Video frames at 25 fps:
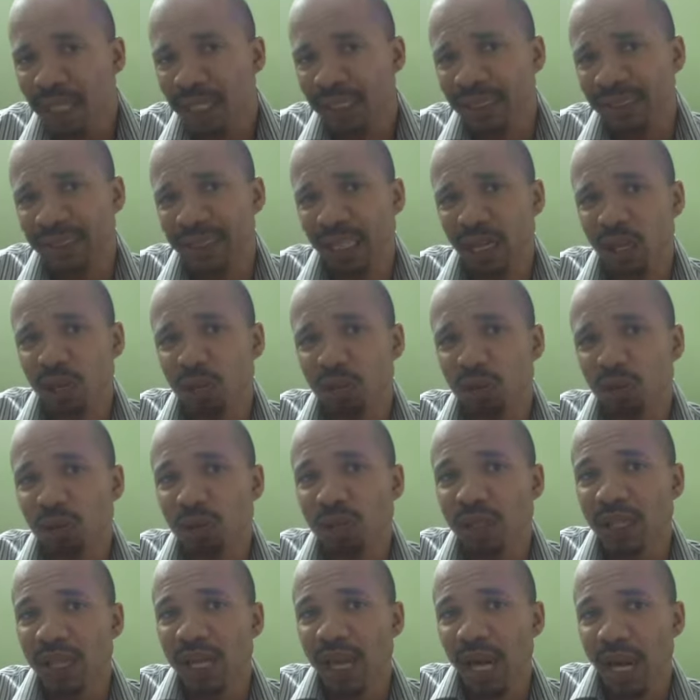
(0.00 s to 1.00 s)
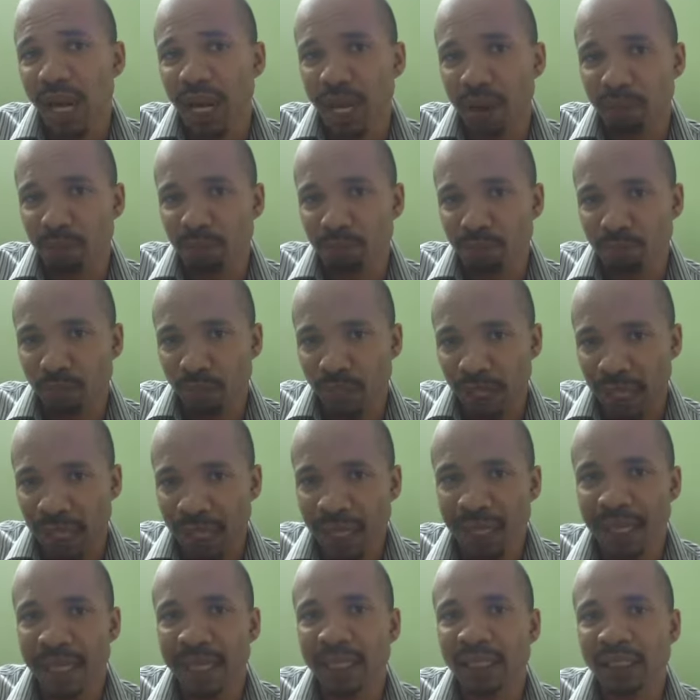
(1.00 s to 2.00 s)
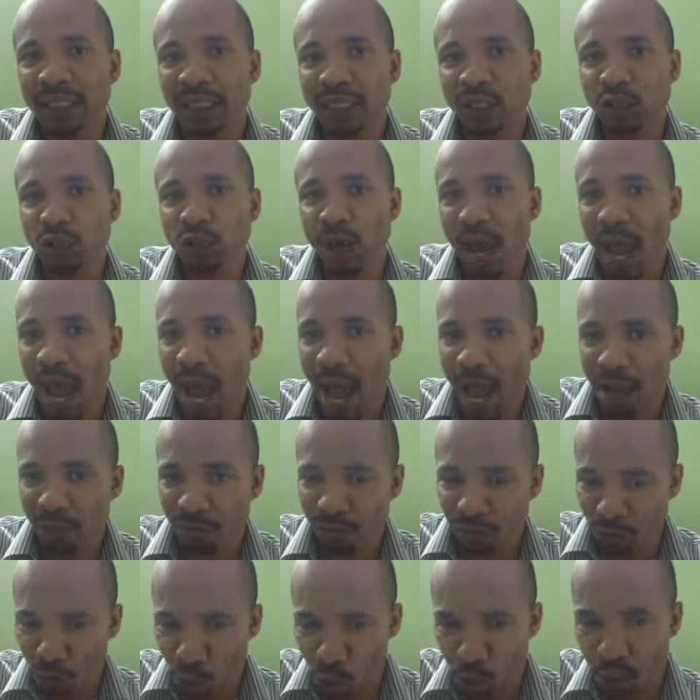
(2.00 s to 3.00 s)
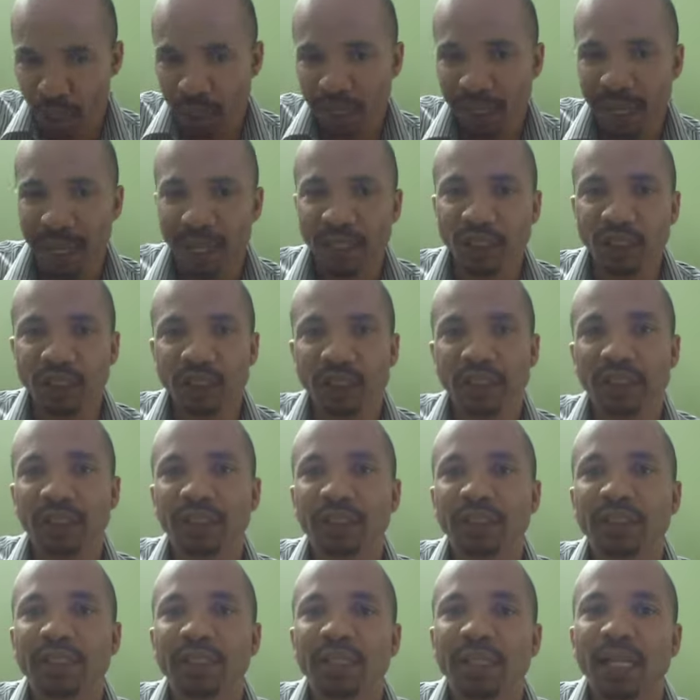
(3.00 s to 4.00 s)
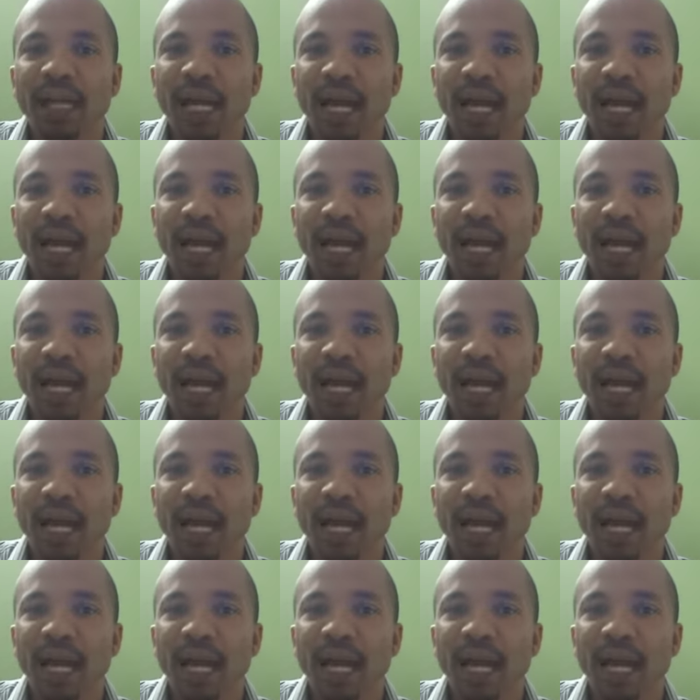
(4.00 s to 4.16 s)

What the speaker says: so in LinkedIn you have your connections,